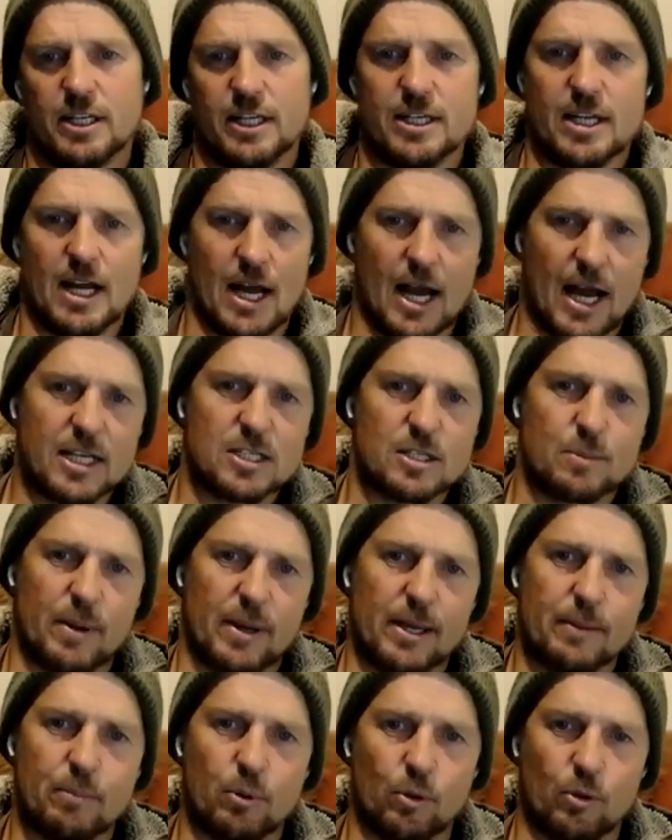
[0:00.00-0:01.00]
You need to
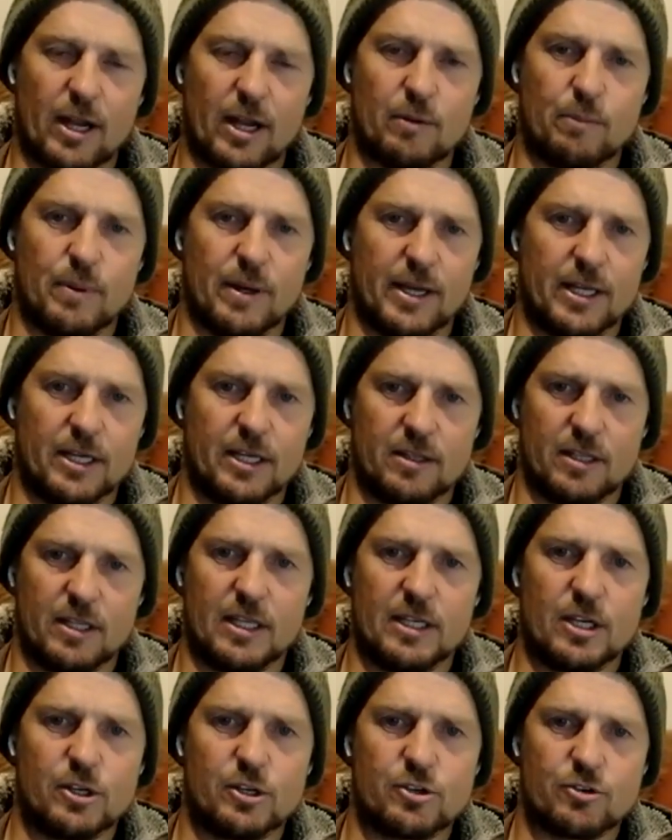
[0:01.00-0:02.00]
ask people that have been in
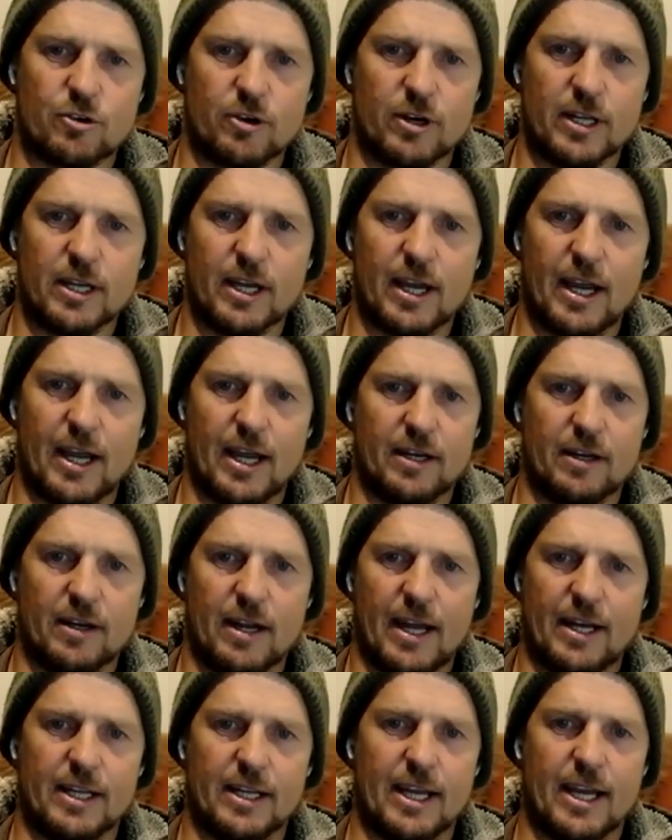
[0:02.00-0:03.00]
the industry
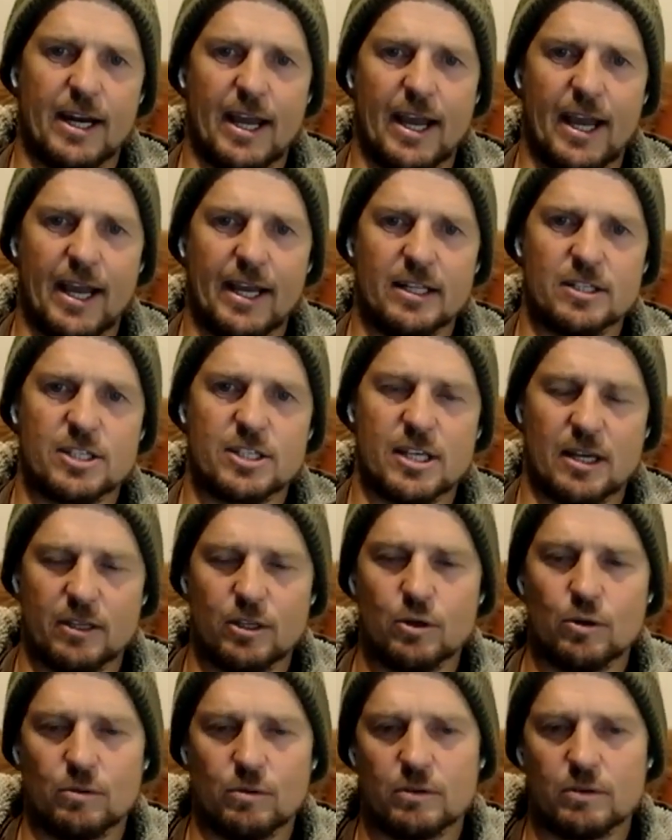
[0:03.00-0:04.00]
and get a hand. So
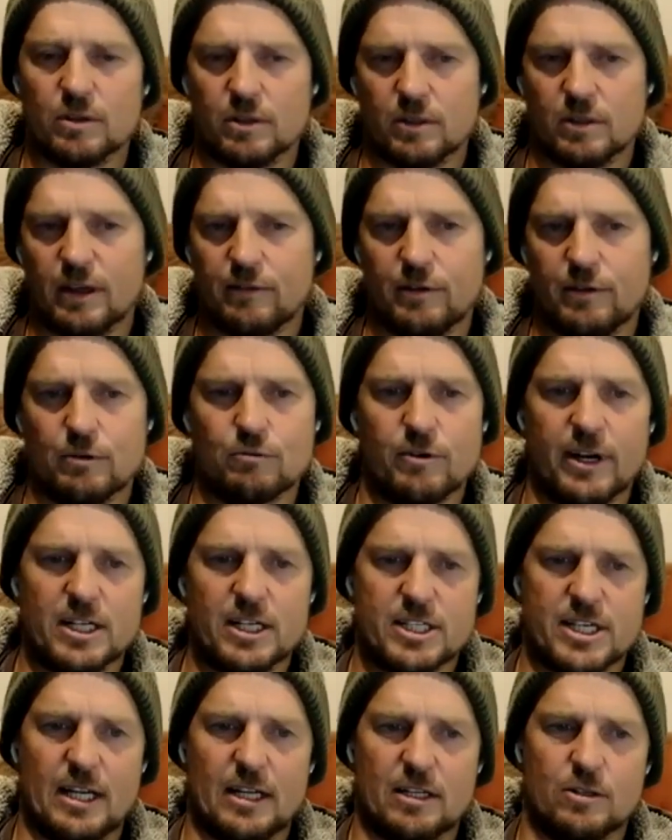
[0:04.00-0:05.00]
if you
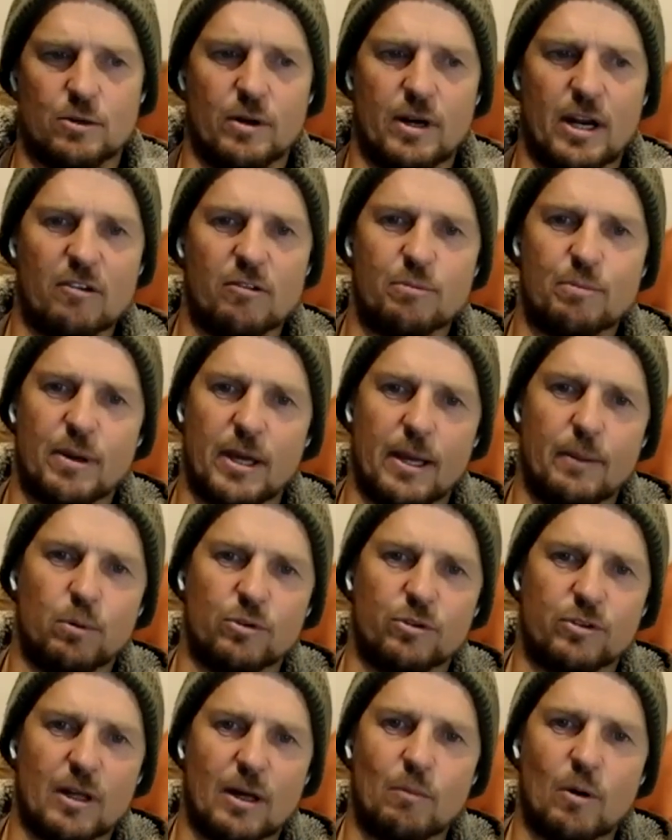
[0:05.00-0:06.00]
reach out to enough
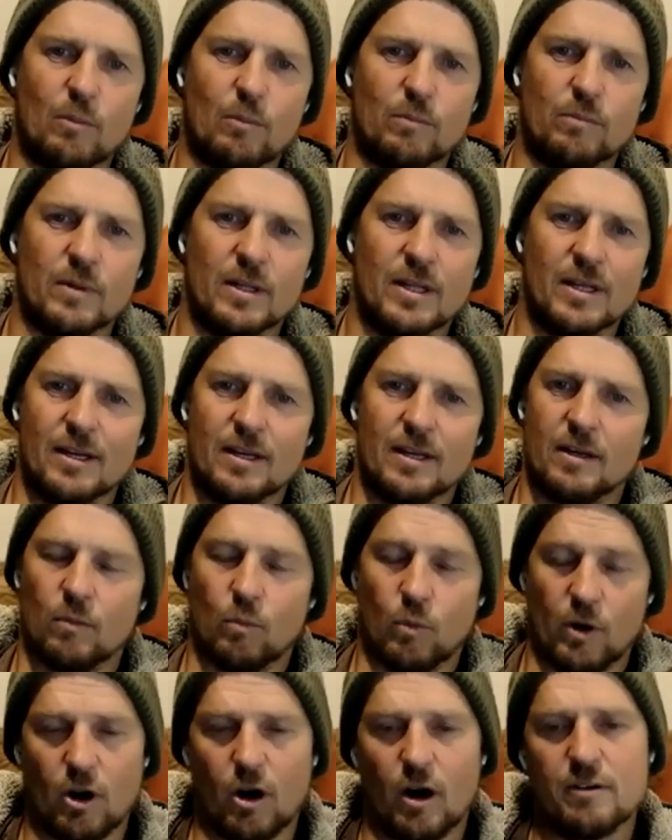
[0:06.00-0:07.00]
people,
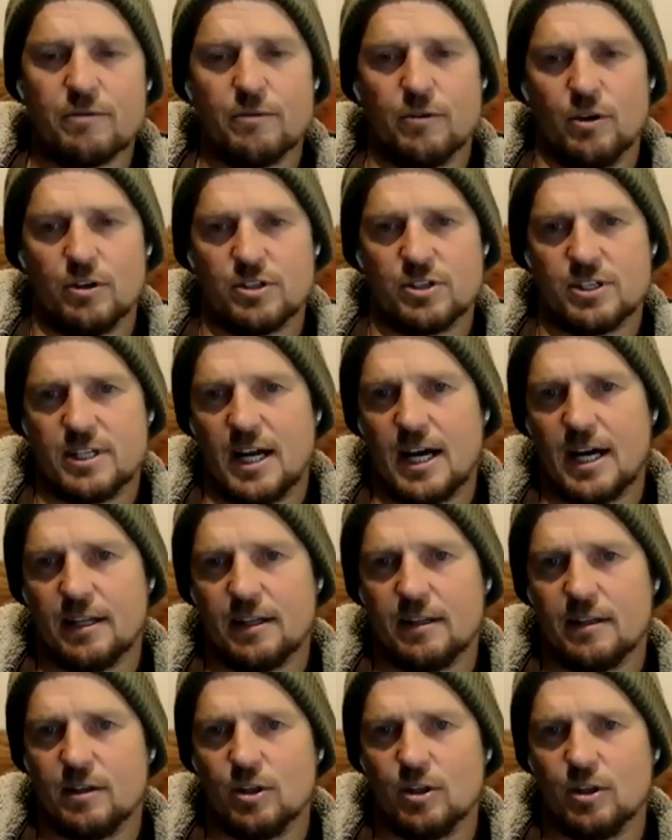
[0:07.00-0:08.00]
when I first
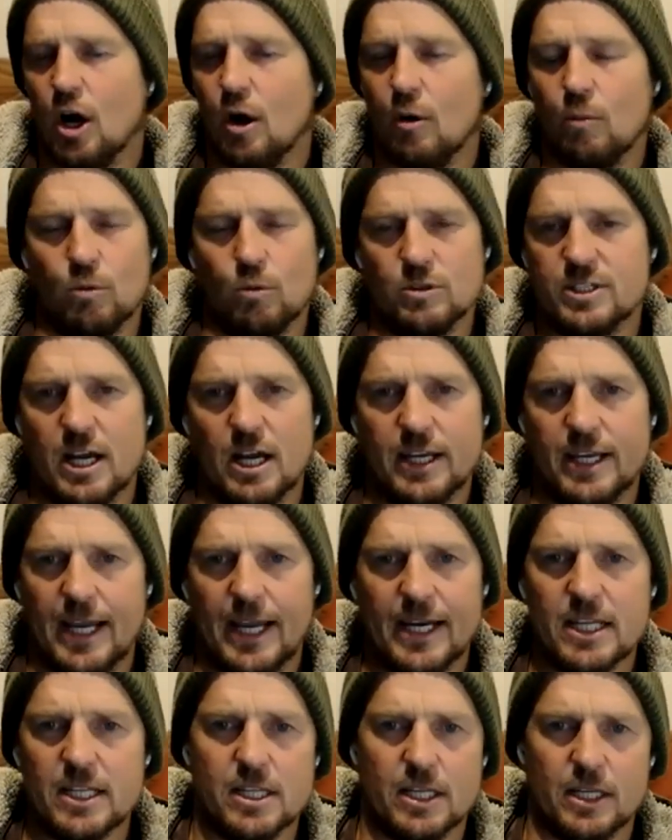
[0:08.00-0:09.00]
started, no one would tell
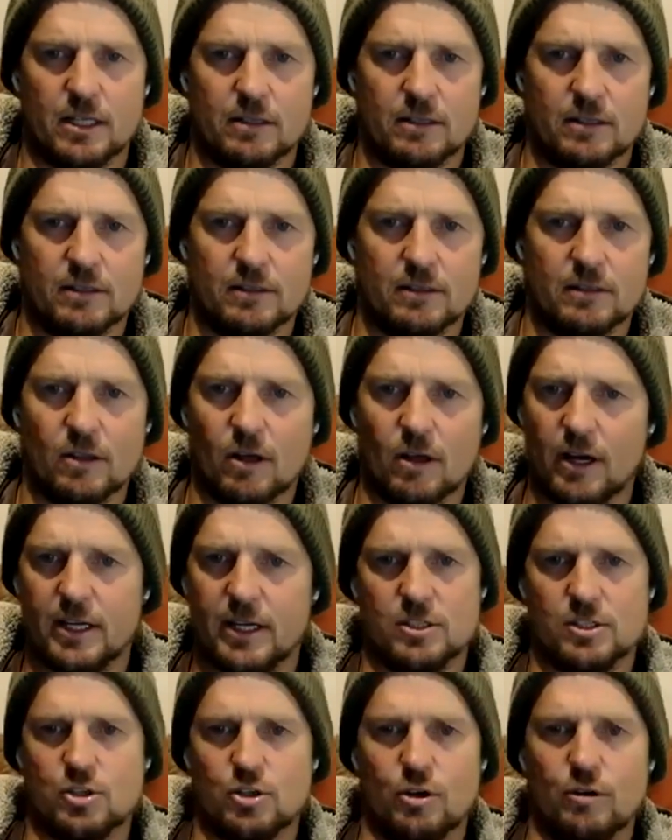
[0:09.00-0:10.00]
you anything,
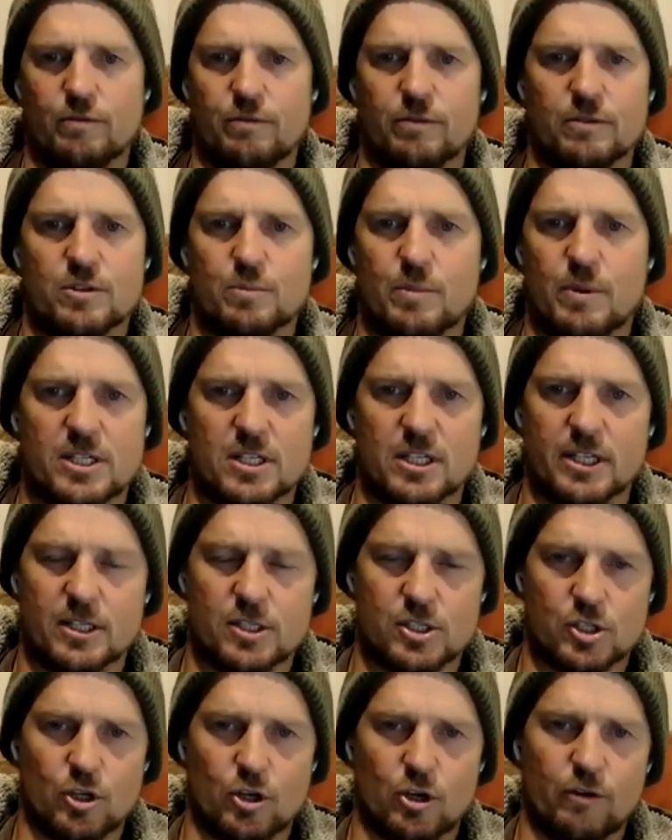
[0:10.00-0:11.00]
like in surf,
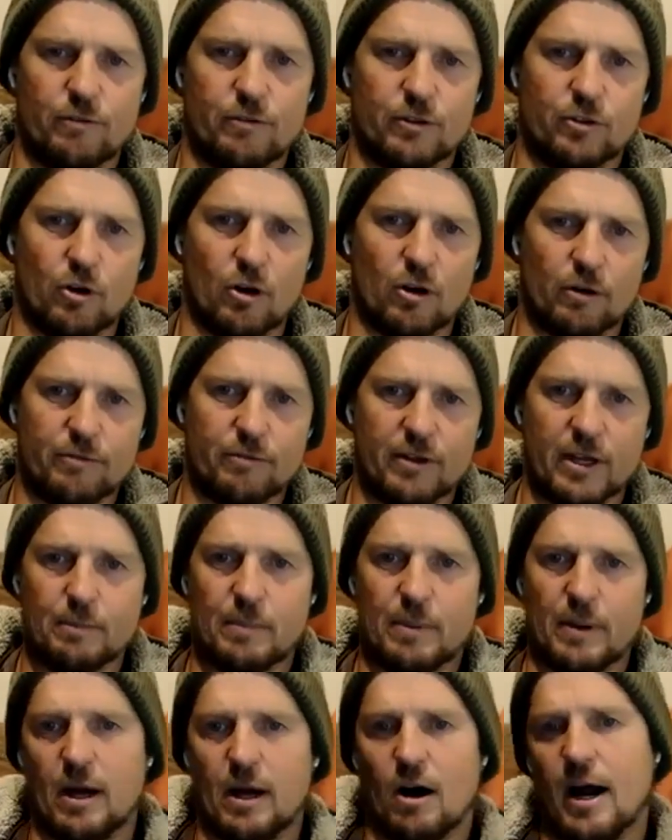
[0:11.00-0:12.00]
especially in surf
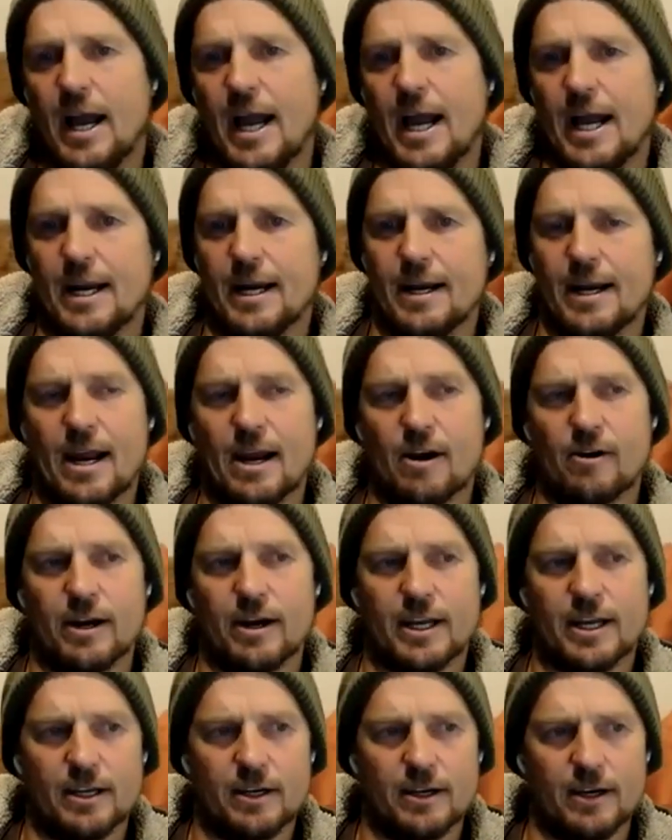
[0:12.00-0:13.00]
photography. But I had
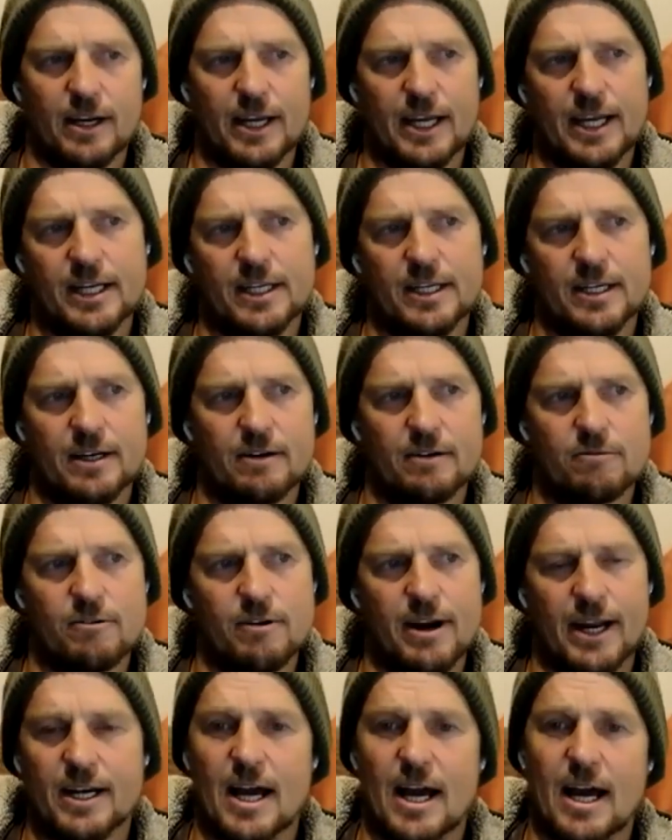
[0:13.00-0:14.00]
Eric and Ian
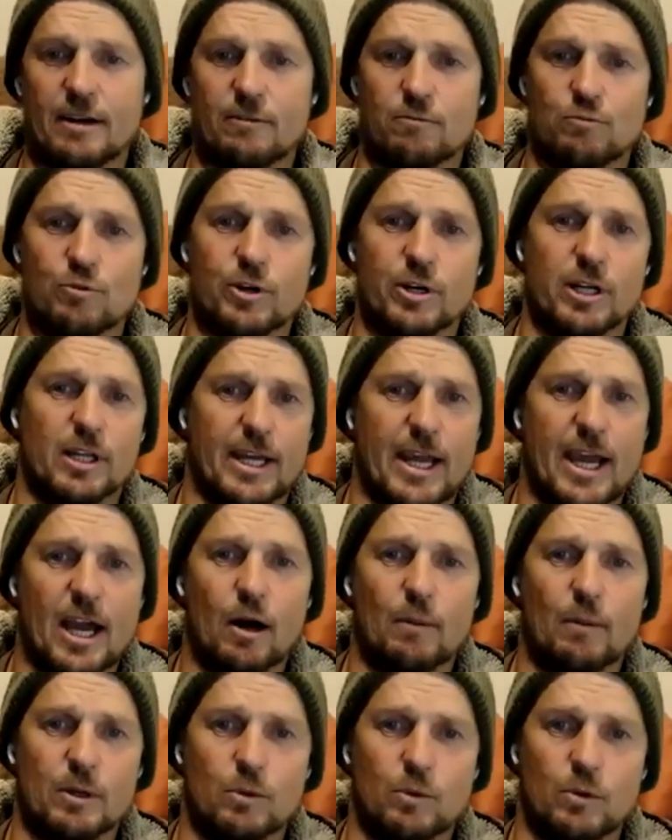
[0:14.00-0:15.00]
Regnard really
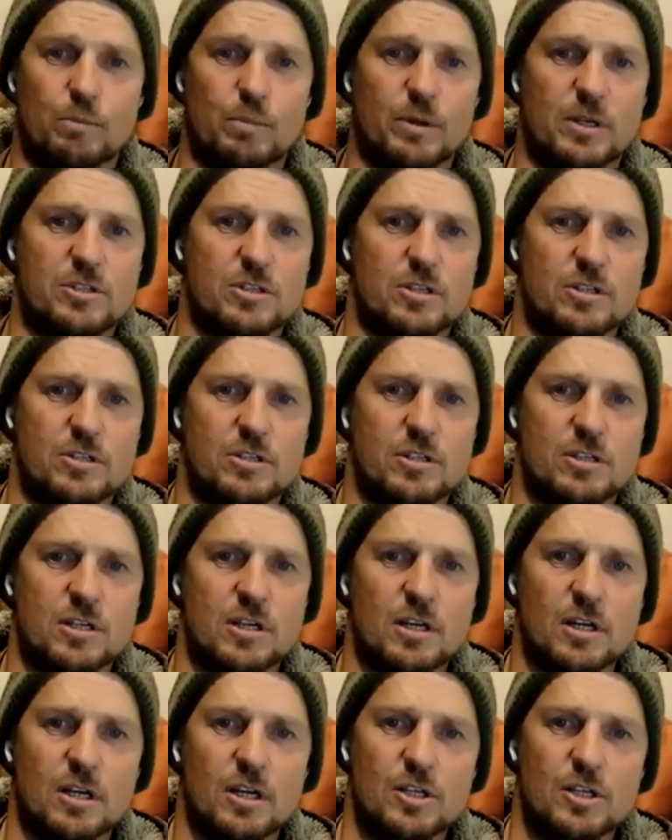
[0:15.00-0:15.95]
help me with business.